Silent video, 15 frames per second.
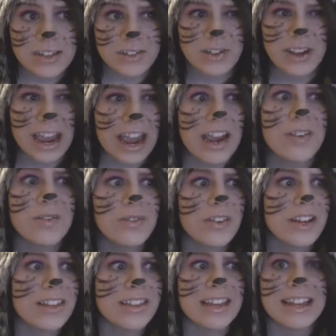so
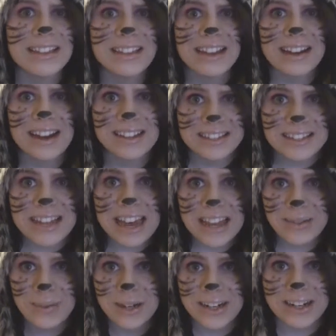everything that I
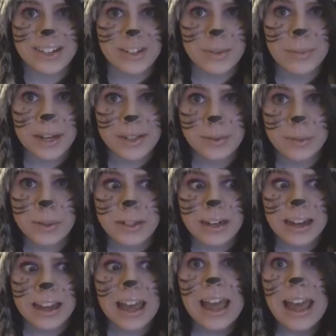said went into my
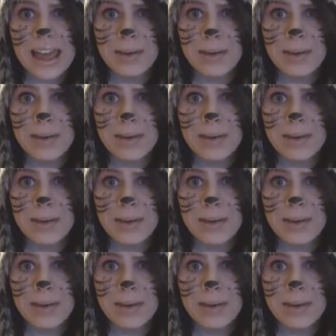Twitter